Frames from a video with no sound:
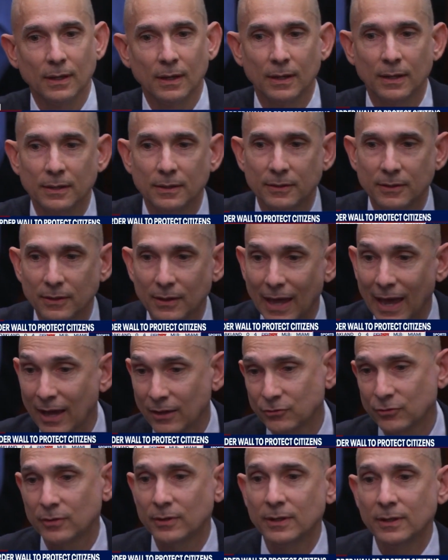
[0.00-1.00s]

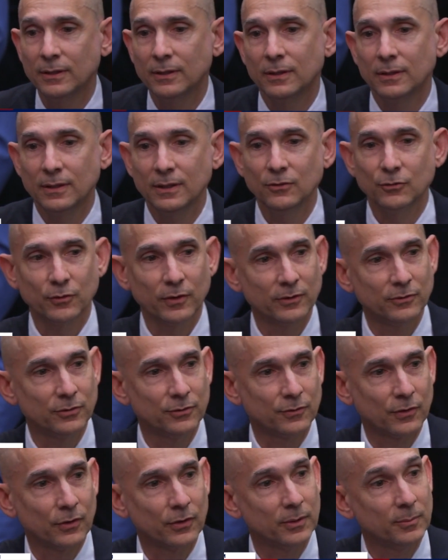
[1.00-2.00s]
Actually, these funds
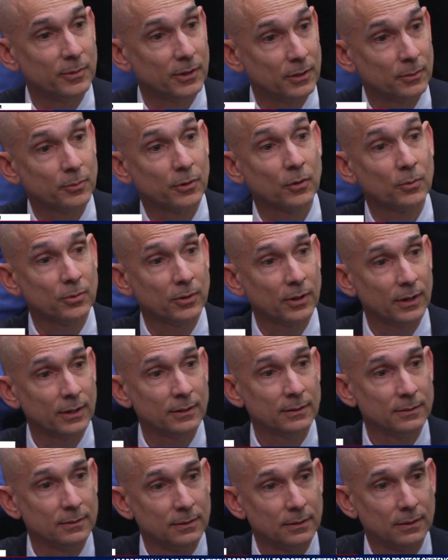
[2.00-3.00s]
have already been
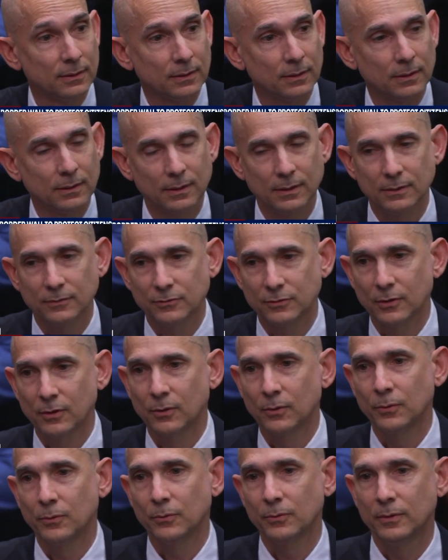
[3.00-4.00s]
appropriated, and
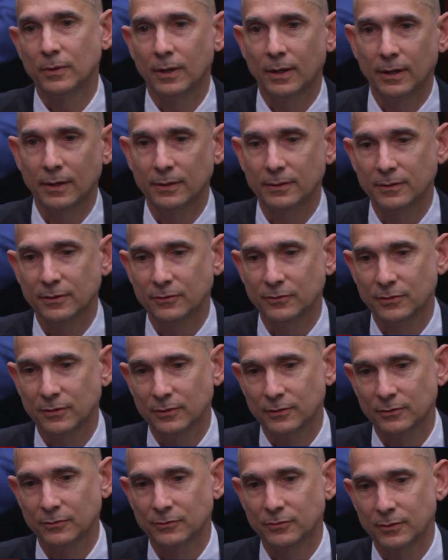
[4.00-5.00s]
so this
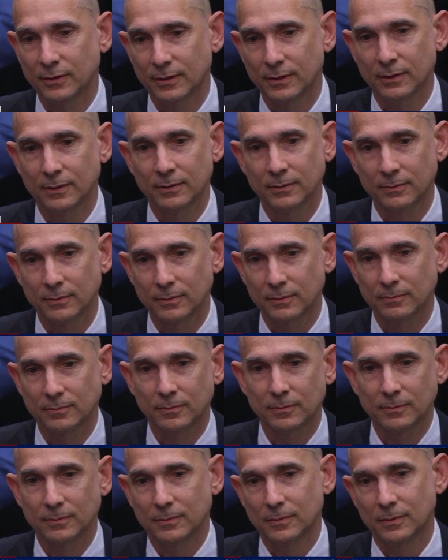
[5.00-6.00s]
is
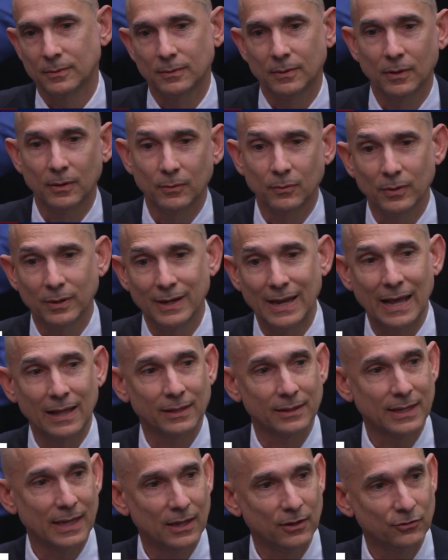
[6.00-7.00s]
an
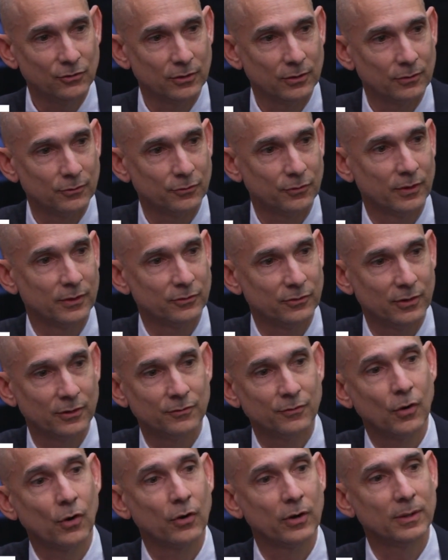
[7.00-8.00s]
allocation of funds that
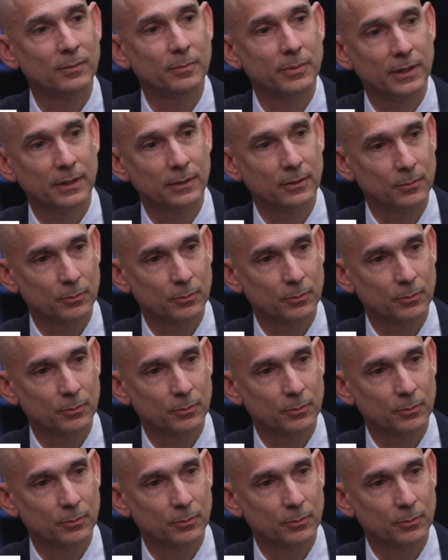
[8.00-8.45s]
have already been